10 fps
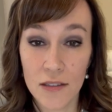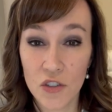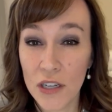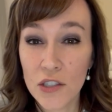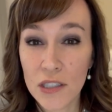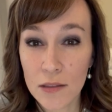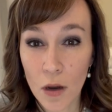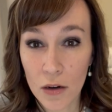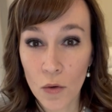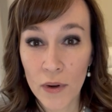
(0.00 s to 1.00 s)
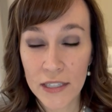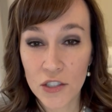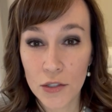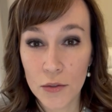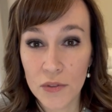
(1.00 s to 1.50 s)
judges are going
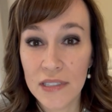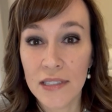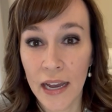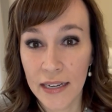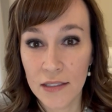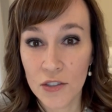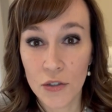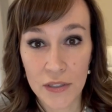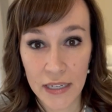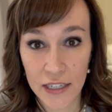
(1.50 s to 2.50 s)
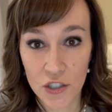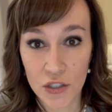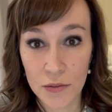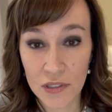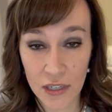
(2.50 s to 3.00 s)
to decide certain
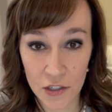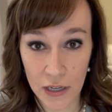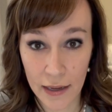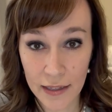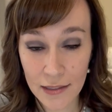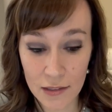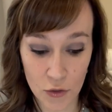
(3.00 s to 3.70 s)
issues, such as,